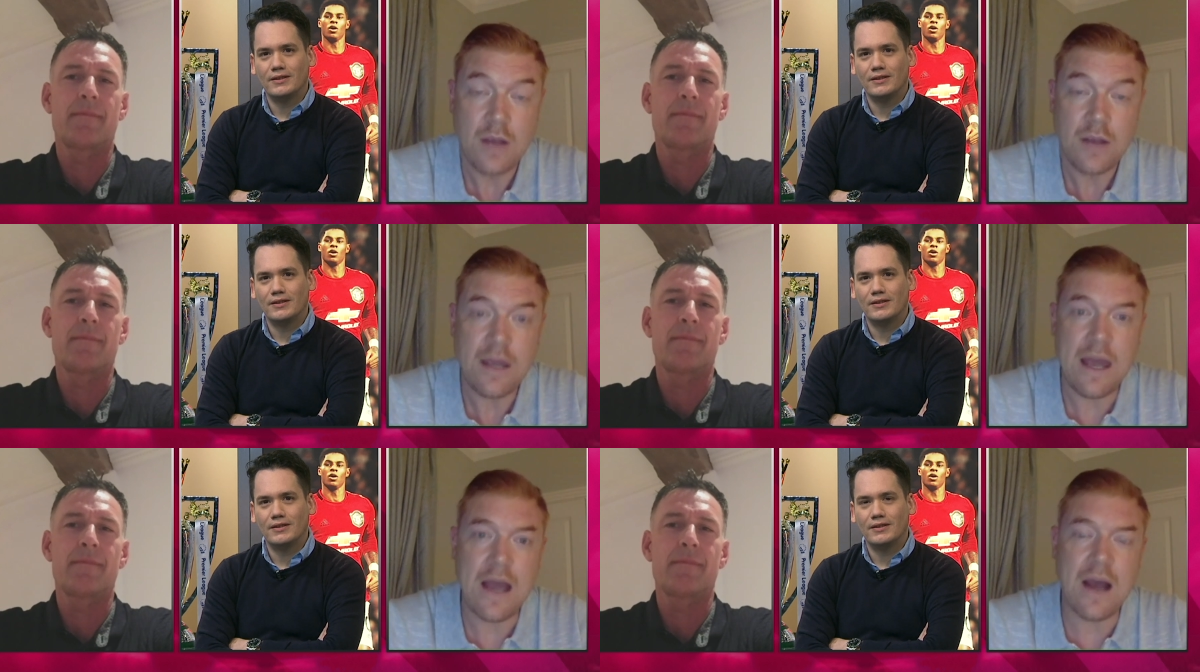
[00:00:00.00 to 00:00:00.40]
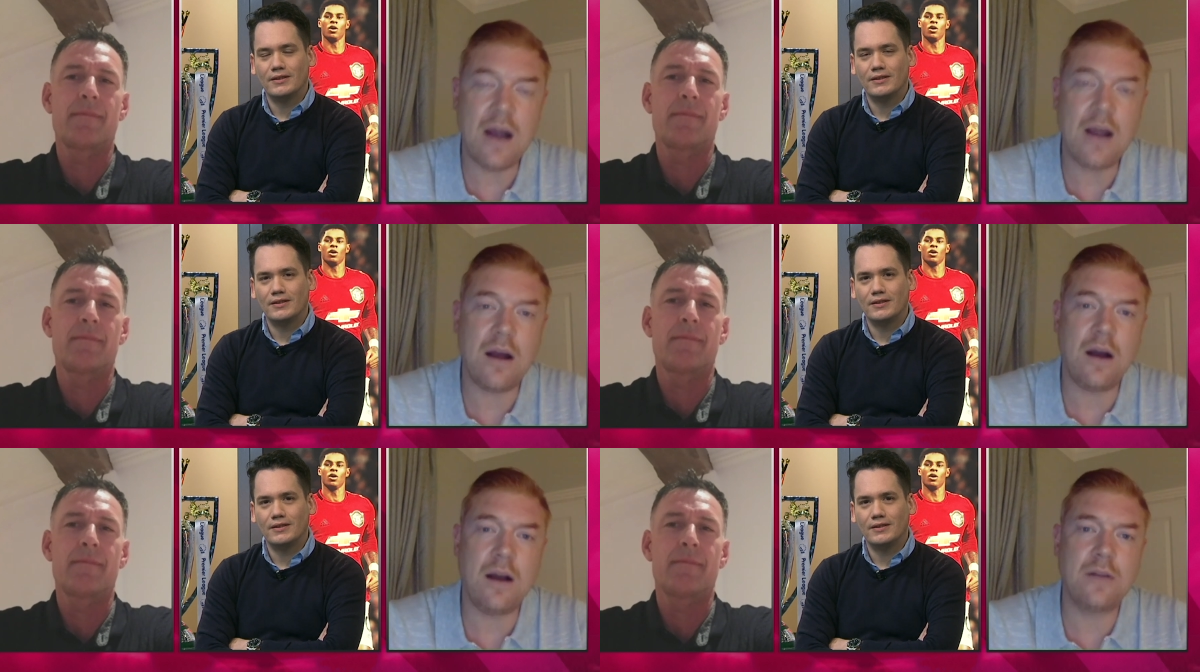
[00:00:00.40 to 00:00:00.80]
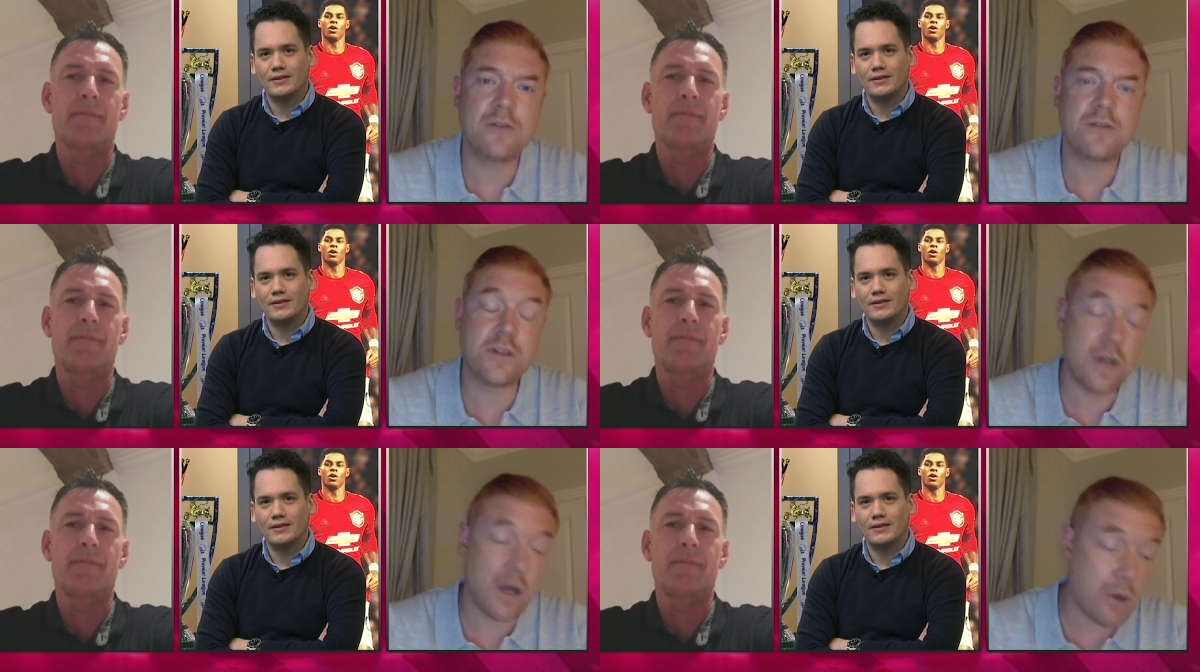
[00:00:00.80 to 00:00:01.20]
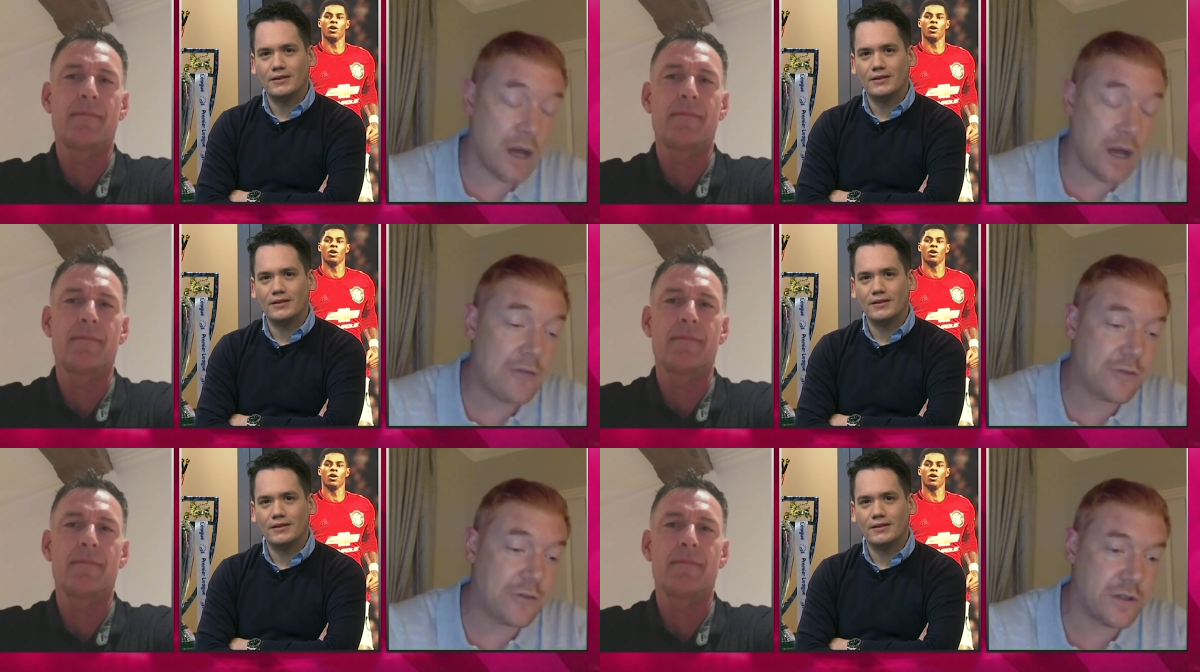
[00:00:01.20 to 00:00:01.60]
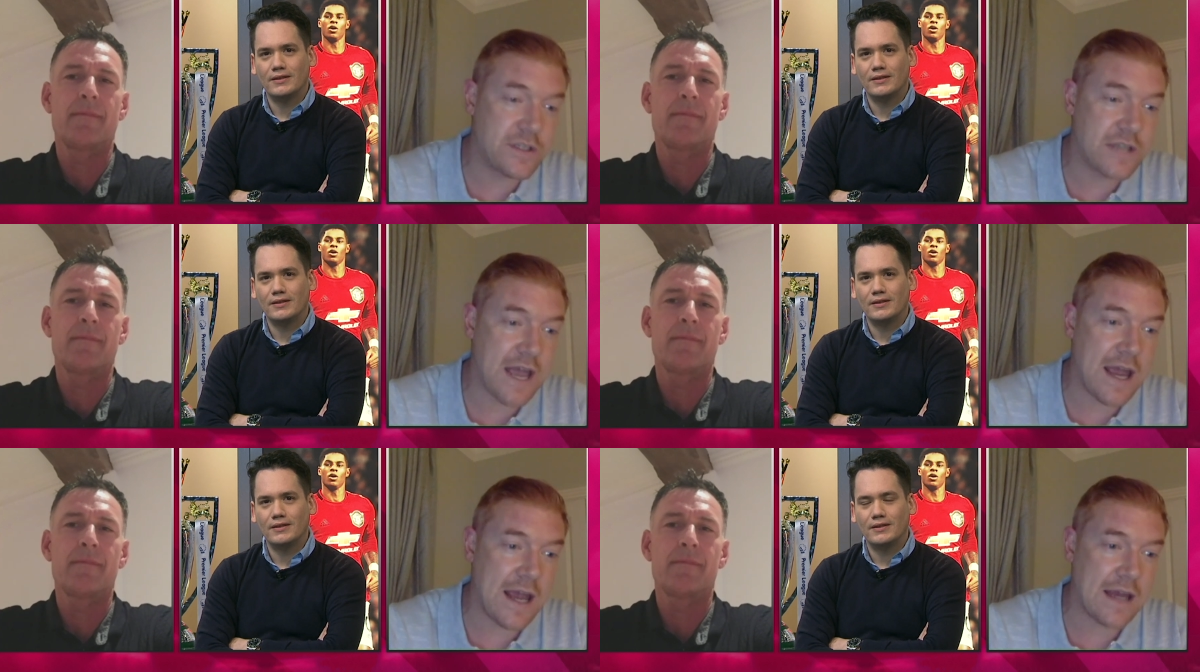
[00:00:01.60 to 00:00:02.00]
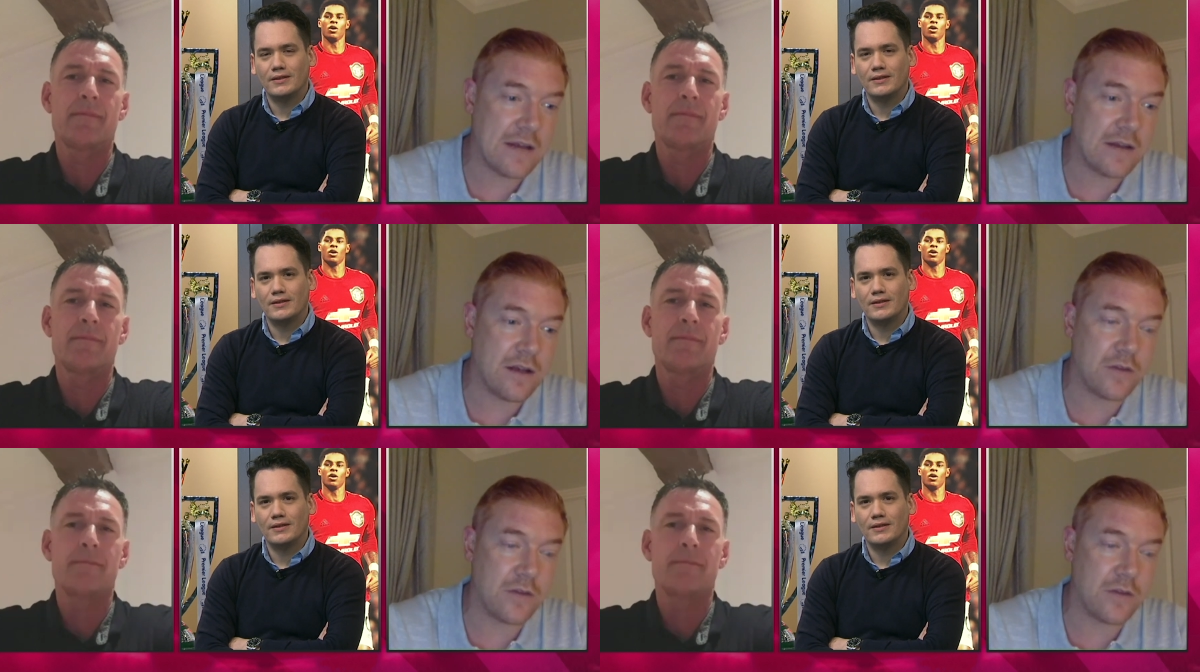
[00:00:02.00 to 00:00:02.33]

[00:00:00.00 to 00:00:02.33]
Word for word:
Speaker 1: Yeah, I, I, do you know, I have to say,